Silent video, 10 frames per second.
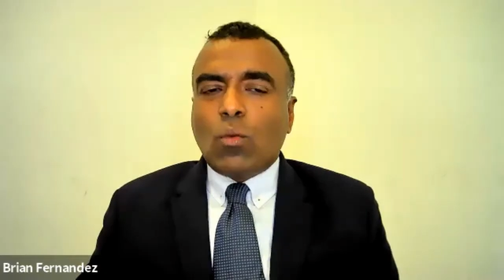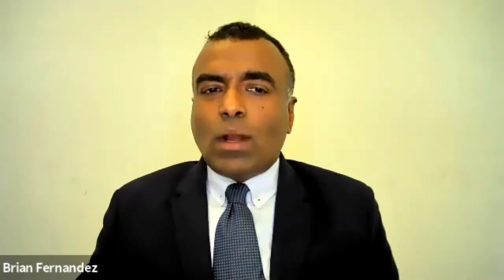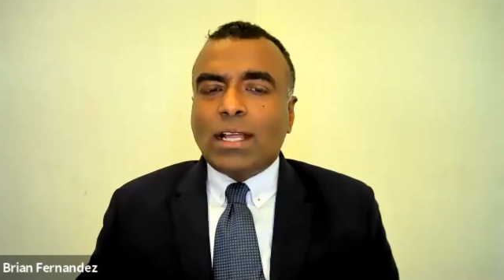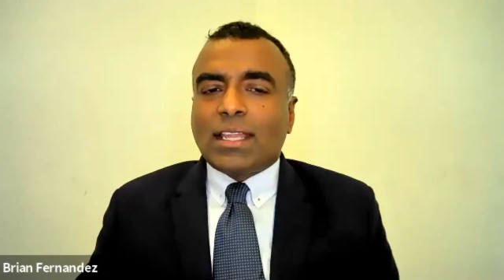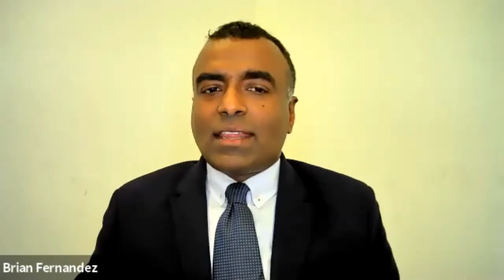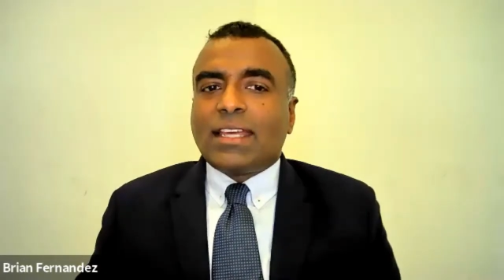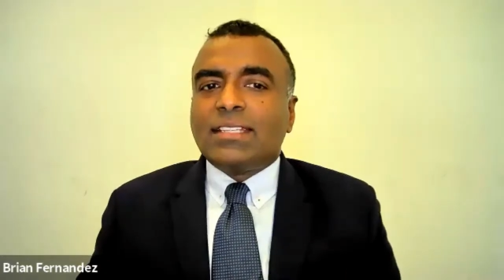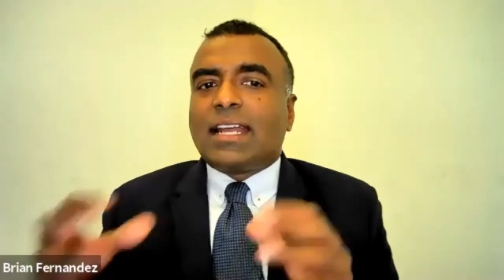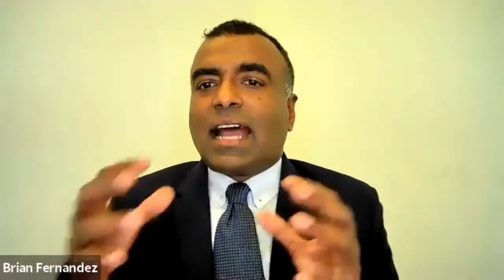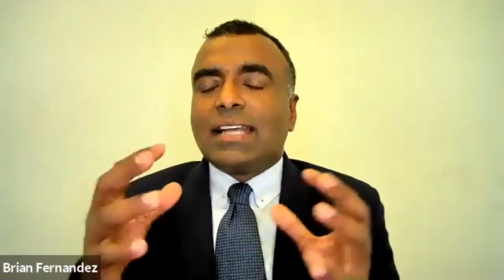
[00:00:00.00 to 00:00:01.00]
one of the
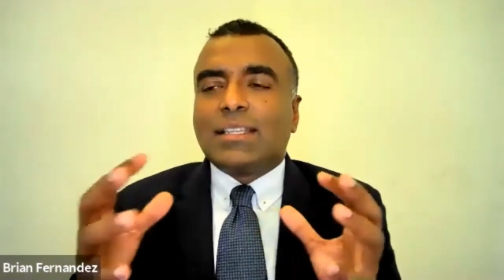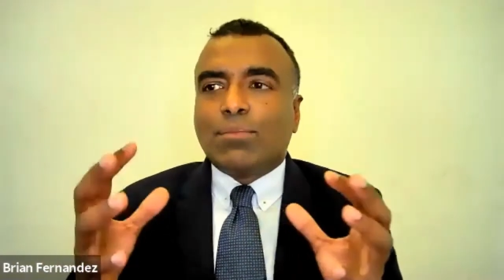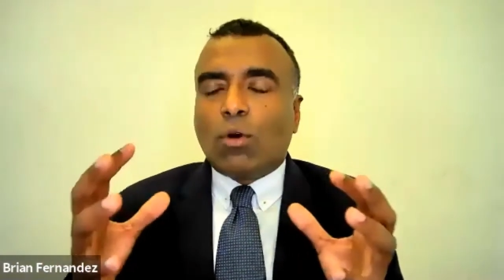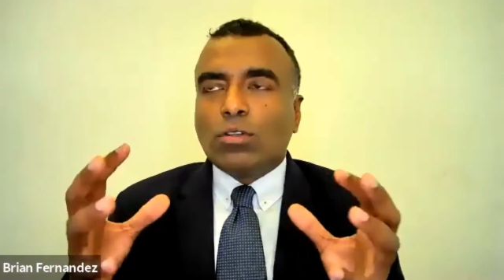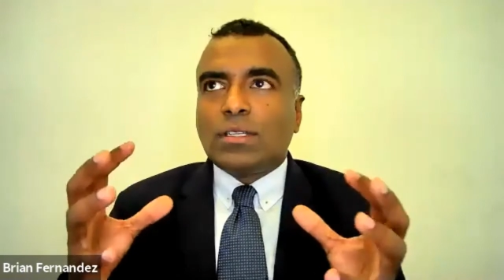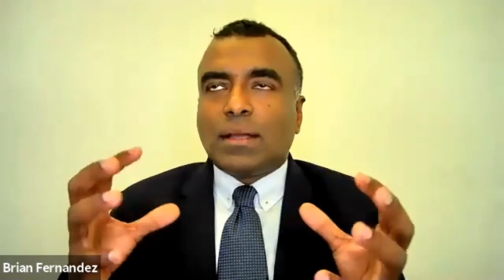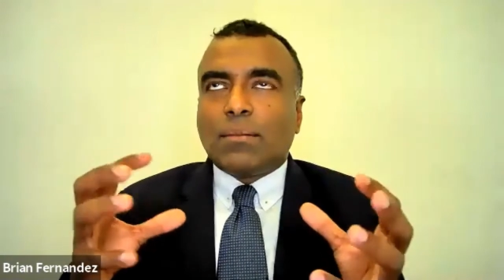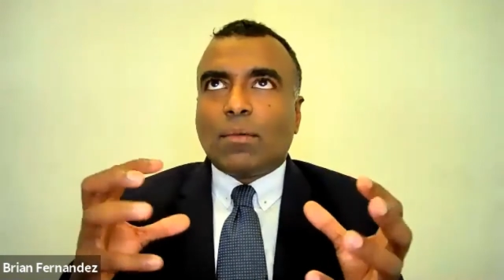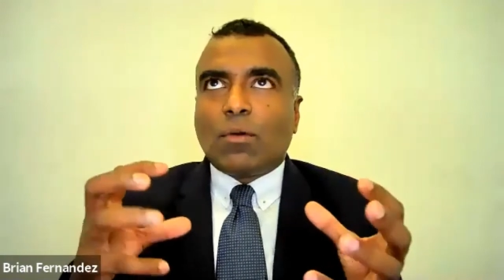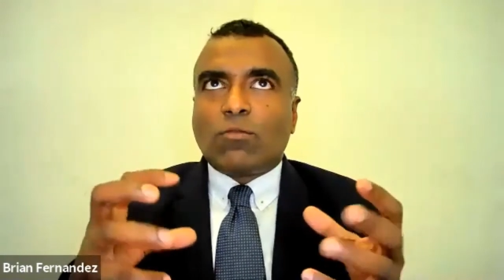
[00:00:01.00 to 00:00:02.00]
things that I suppose
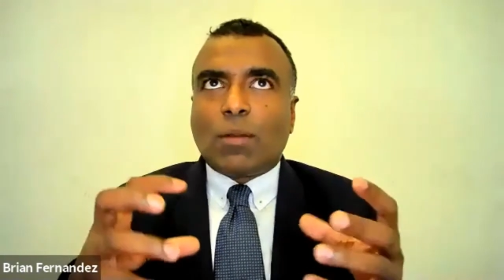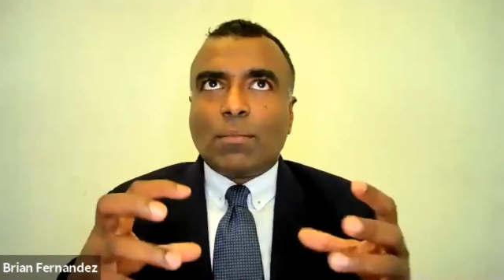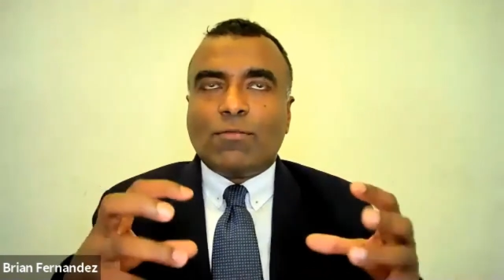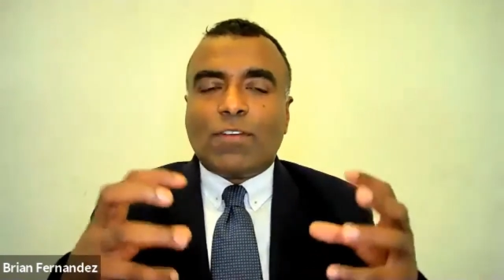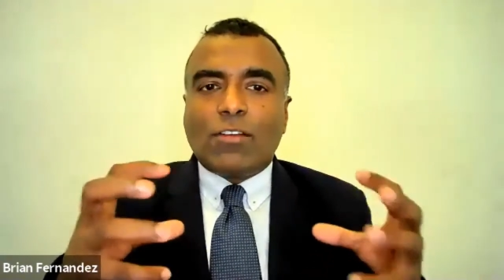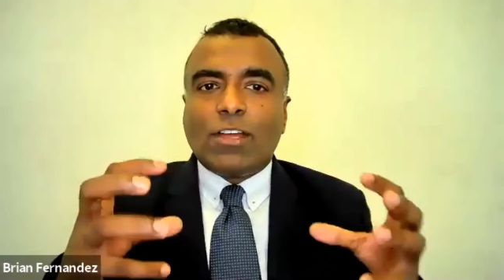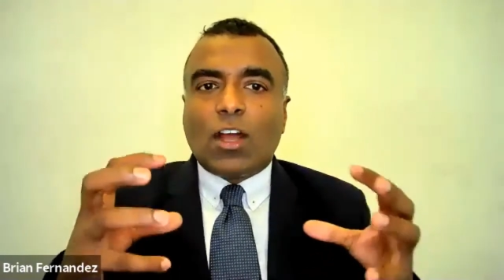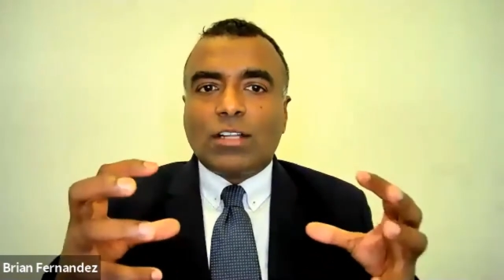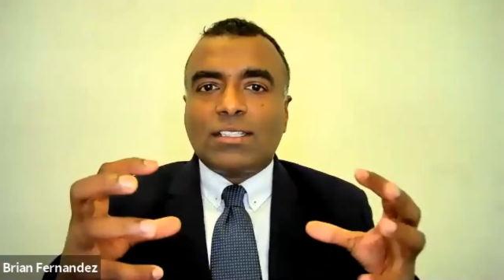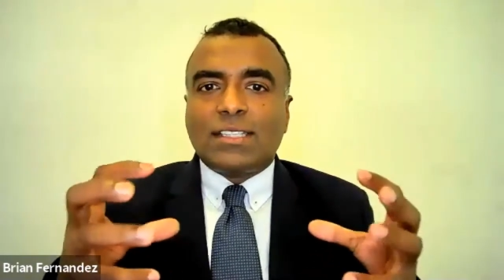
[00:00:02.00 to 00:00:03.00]
from the very
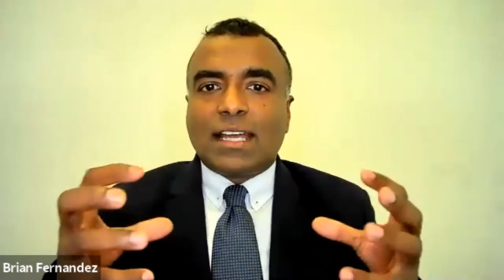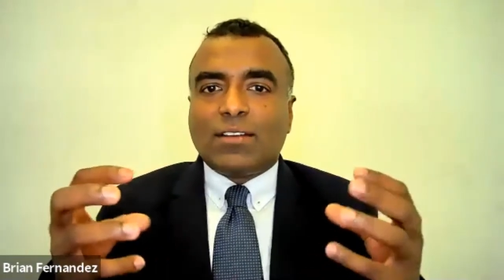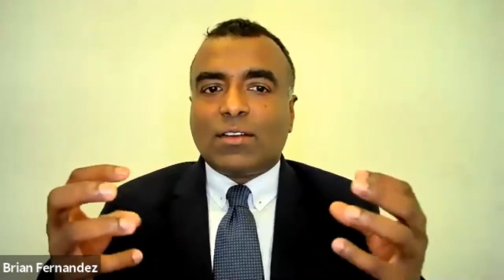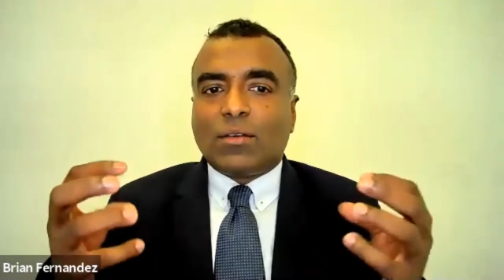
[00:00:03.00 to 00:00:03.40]
onset,